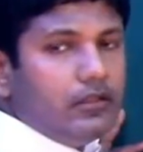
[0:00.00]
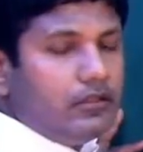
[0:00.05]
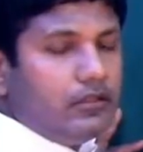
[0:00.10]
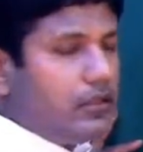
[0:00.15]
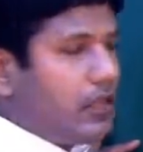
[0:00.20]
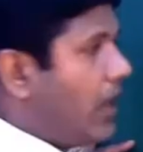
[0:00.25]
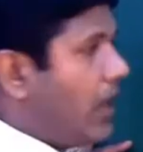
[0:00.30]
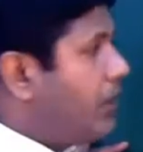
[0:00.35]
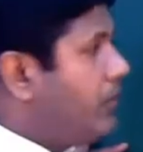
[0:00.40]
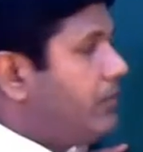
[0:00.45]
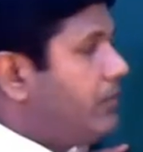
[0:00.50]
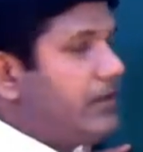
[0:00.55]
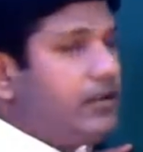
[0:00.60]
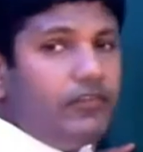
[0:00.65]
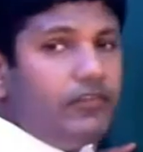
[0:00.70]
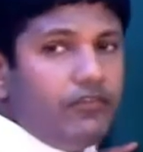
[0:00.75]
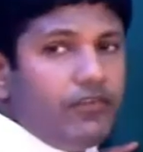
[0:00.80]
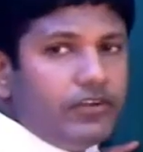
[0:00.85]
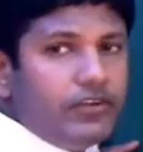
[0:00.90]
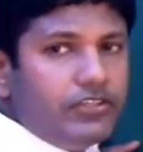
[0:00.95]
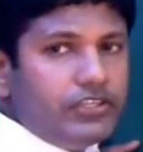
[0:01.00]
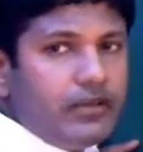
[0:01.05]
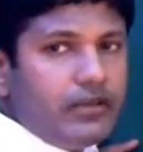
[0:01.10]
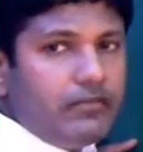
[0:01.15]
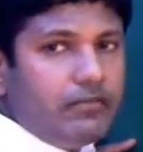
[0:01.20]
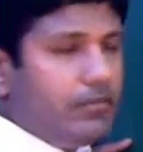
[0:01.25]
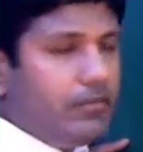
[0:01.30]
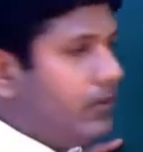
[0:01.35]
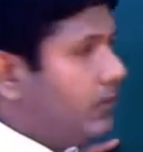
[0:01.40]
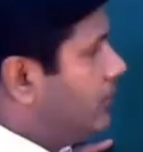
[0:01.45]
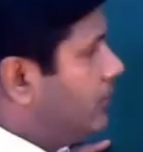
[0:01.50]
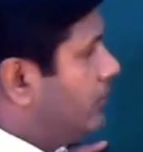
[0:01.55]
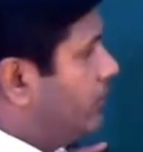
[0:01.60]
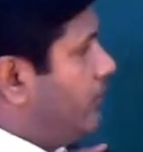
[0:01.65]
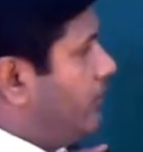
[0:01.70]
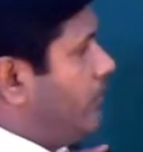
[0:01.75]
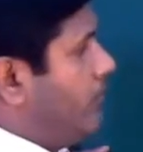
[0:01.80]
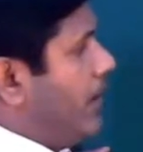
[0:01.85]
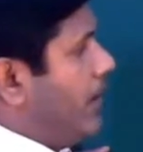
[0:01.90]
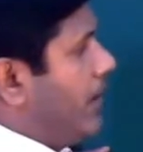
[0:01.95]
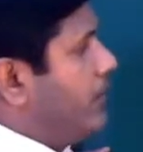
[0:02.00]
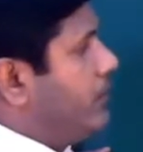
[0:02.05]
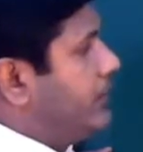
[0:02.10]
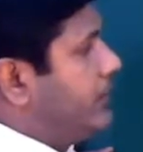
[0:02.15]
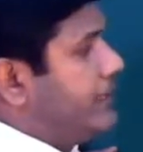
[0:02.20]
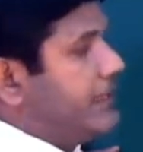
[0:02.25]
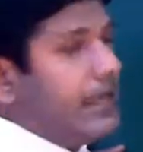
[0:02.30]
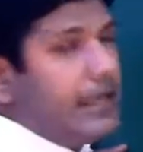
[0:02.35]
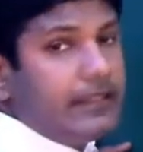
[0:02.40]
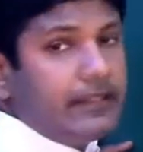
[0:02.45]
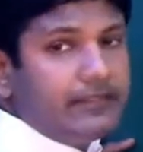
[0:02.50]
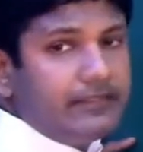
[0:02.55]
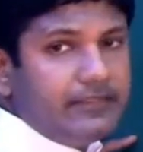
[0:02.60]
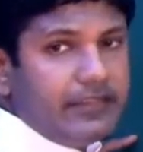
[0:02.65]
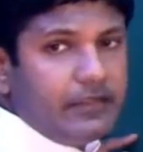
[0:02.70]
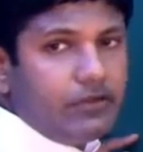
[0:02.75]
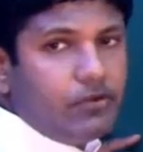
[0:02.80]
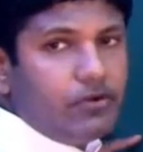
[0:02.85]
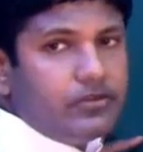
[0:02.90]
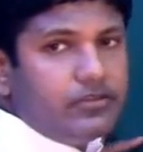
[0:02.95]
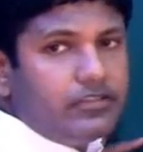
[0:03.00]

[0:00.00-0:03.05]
how do we differentiate? By looking at the sequence